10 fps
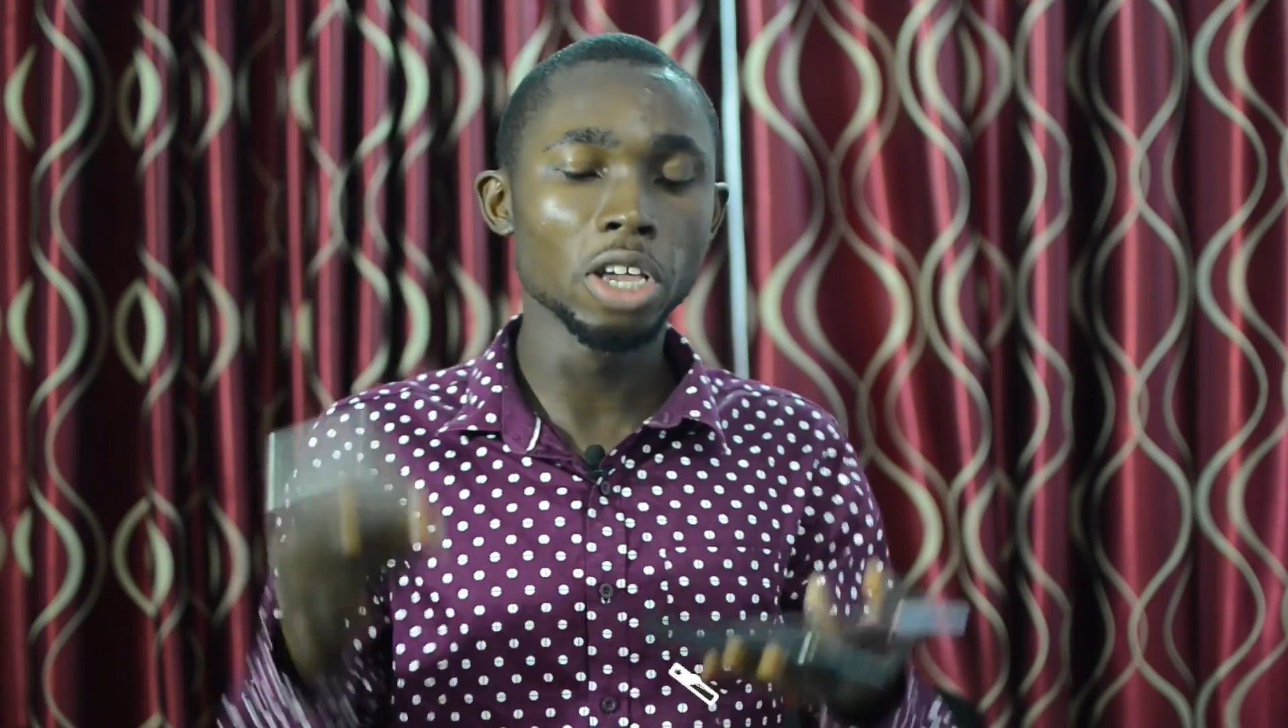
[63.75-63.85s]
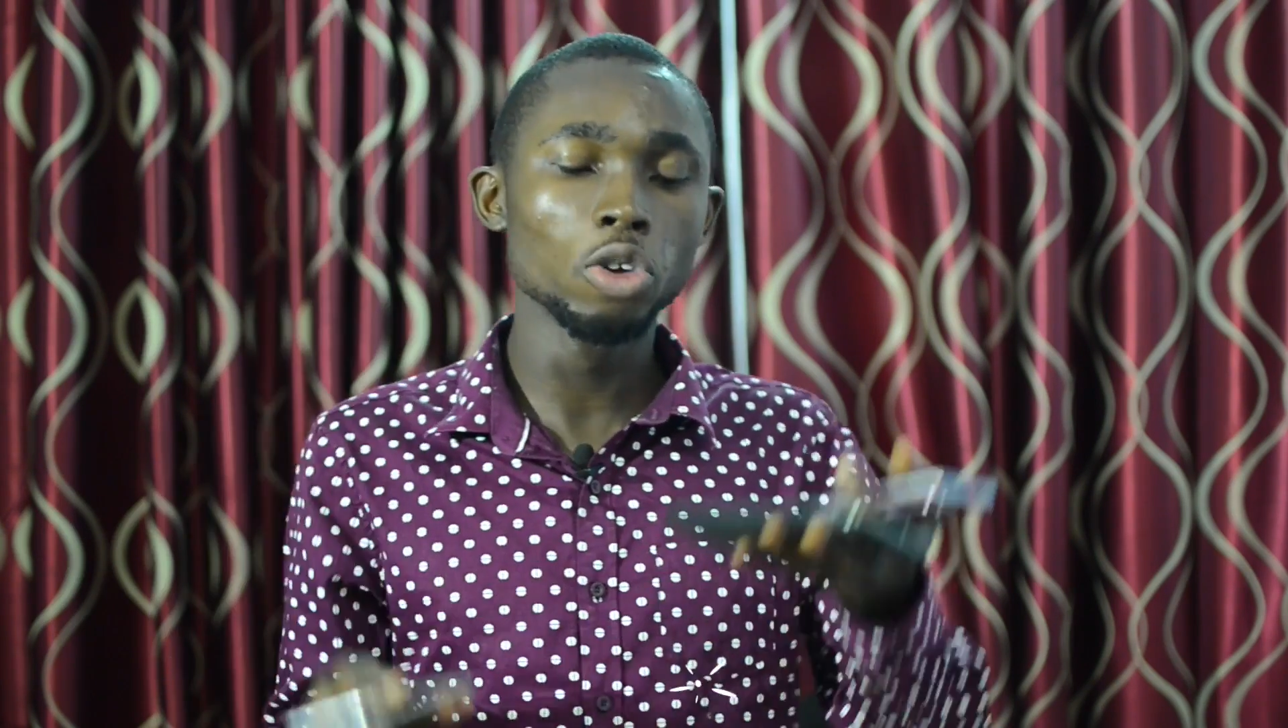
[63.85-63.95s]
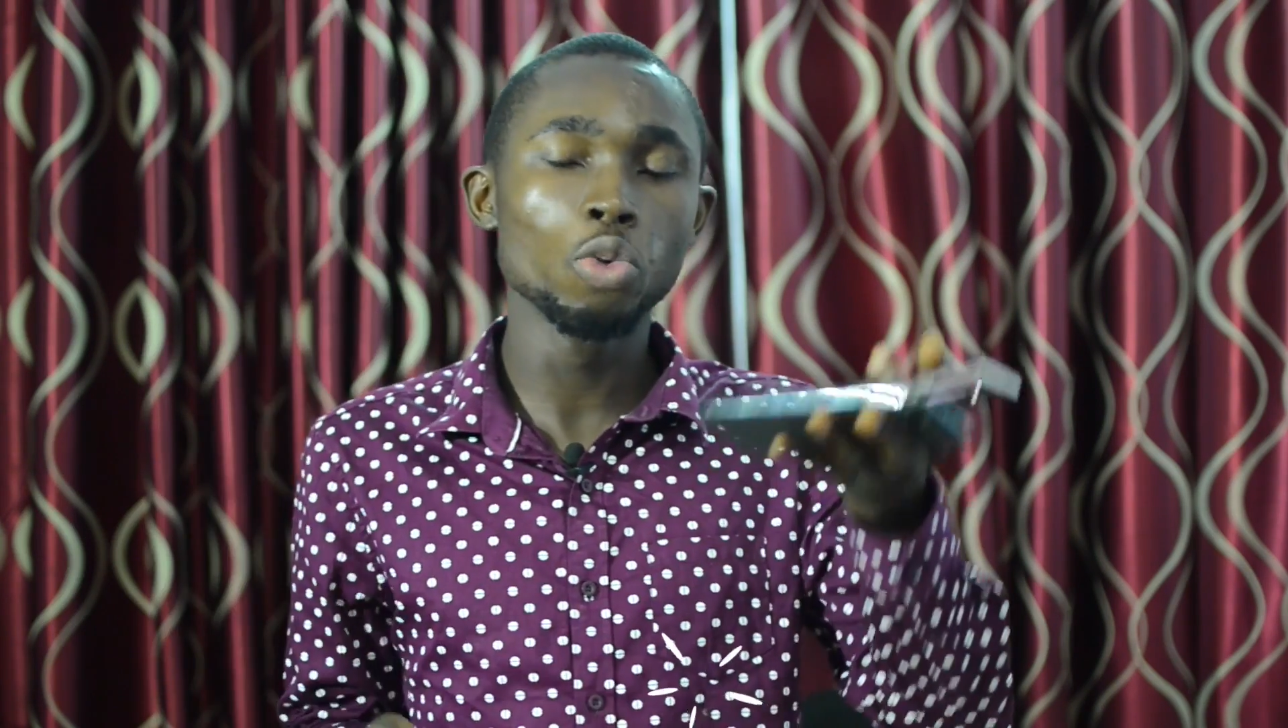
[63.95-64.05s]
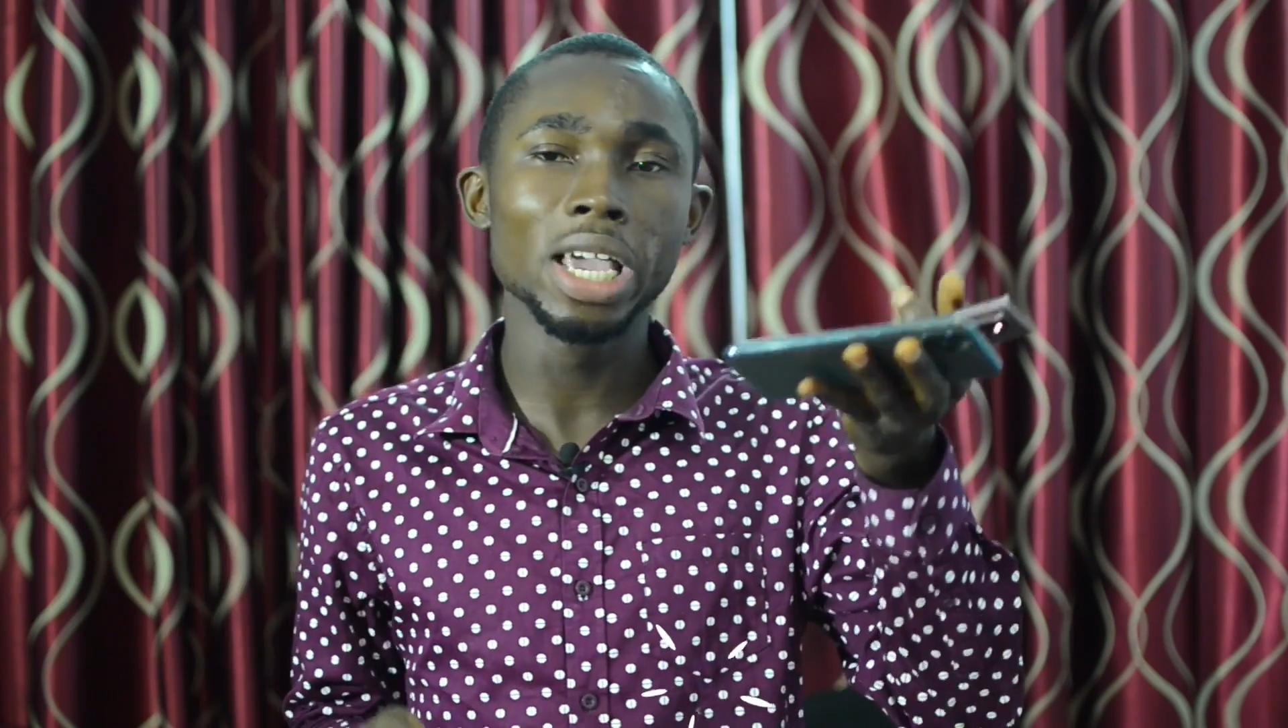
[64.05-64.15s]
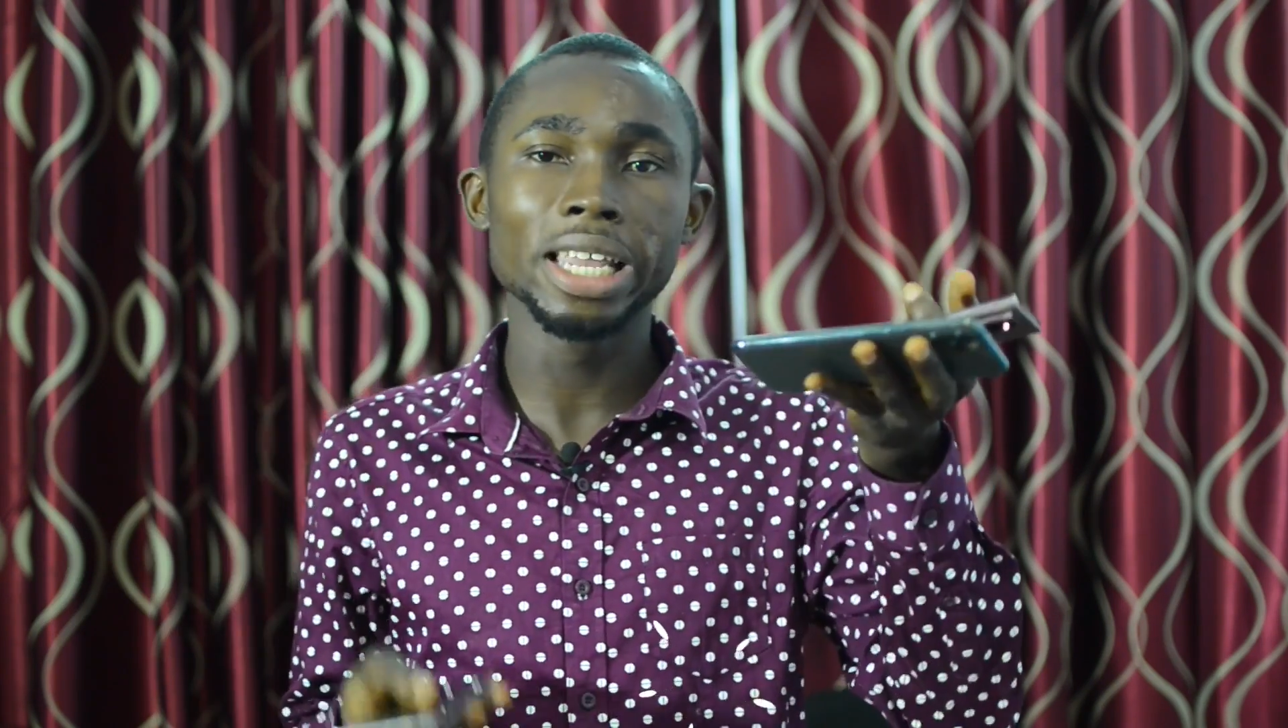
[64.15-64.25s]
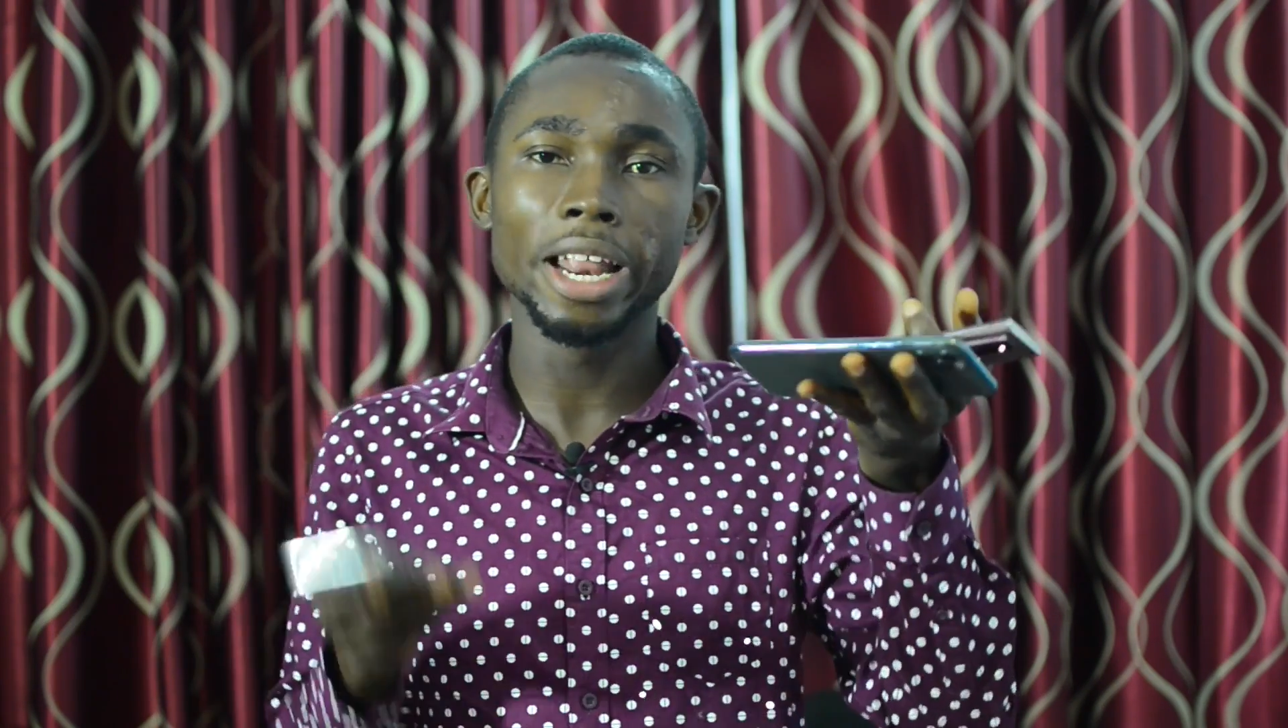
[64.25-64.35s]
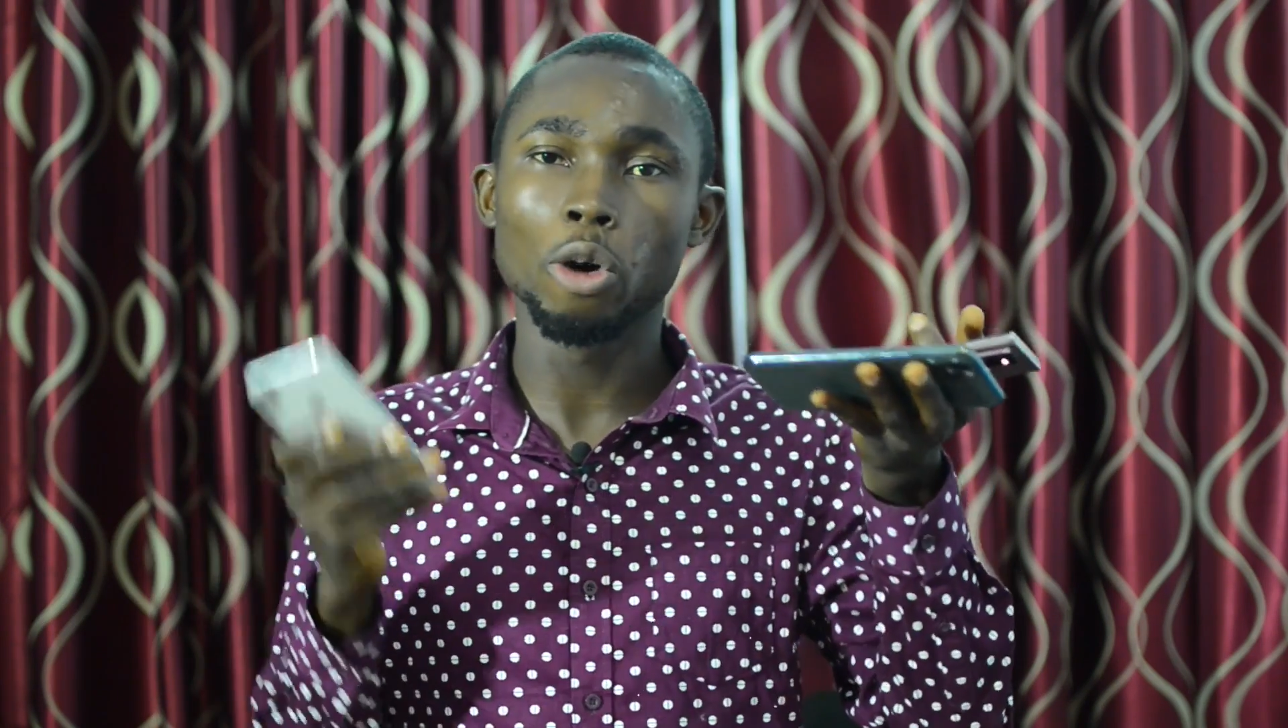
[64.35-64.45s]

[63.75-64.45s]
anyway in